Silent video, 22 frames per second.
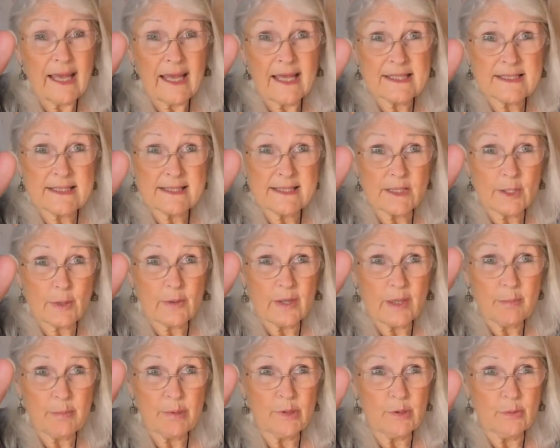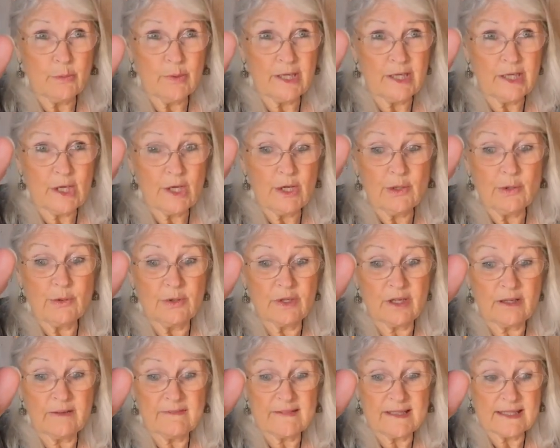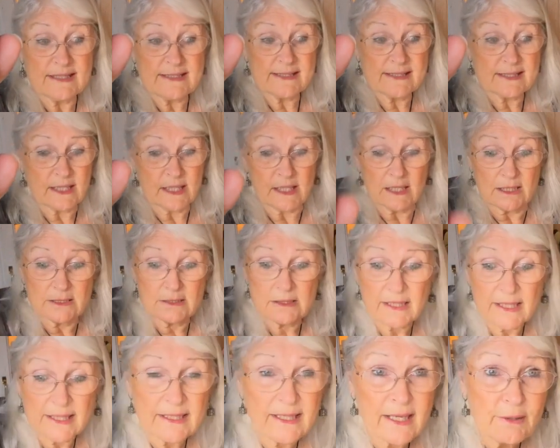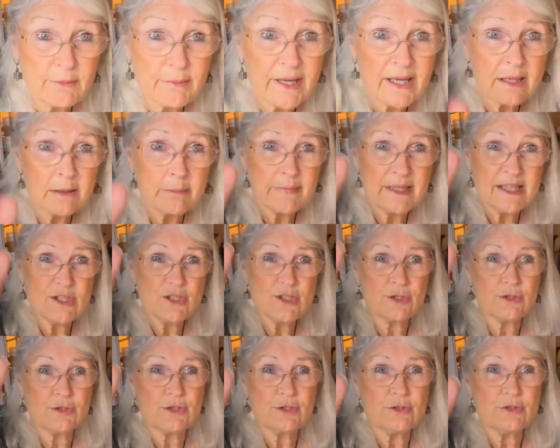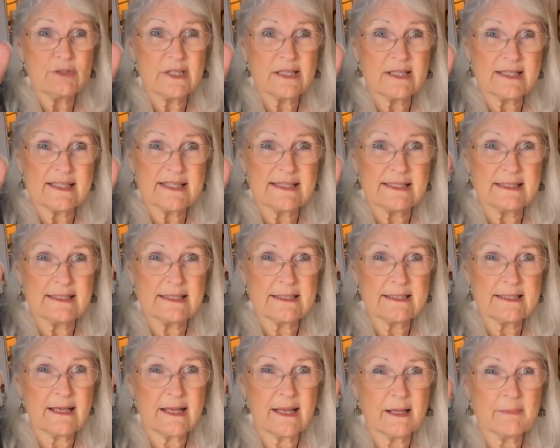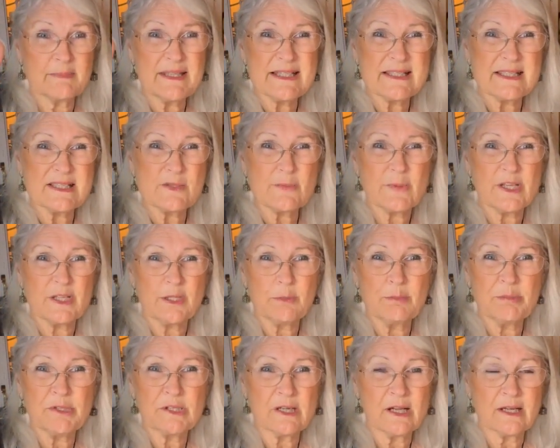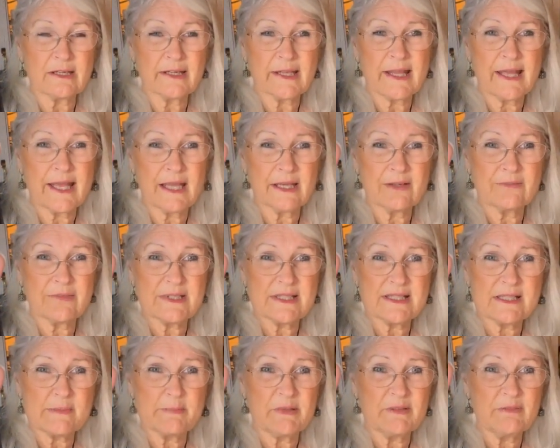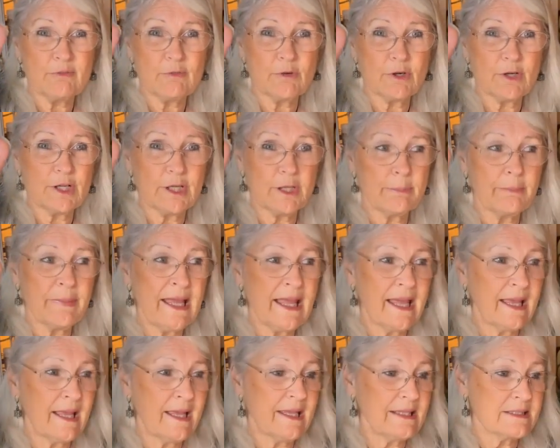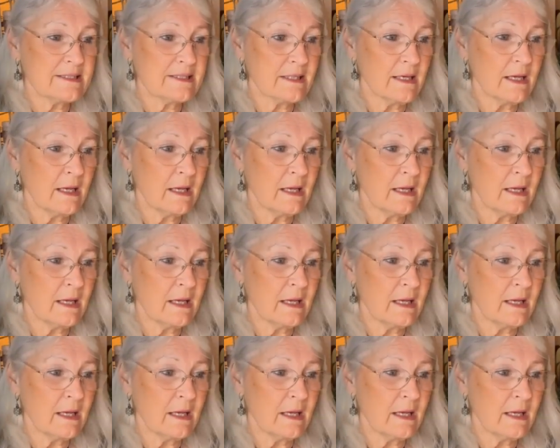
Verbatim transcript: and so I put one coat of this on. And I recommend you do this anytime. This is what you put on canvas before you paint.